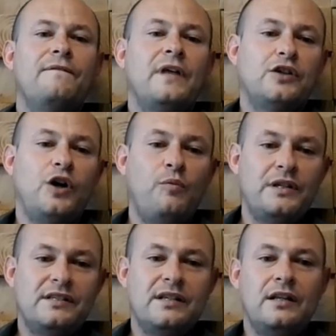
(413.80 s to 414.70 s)
They told
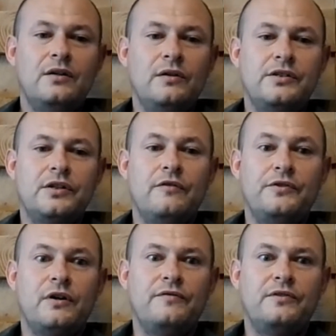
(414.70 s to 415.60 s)
me to send all the
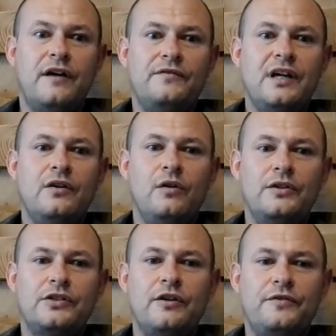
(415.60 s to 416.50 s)
stuff, so I've sent all
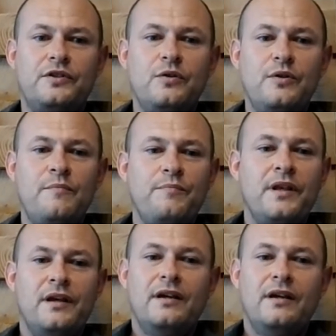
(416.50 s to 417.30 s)
the stuff to them.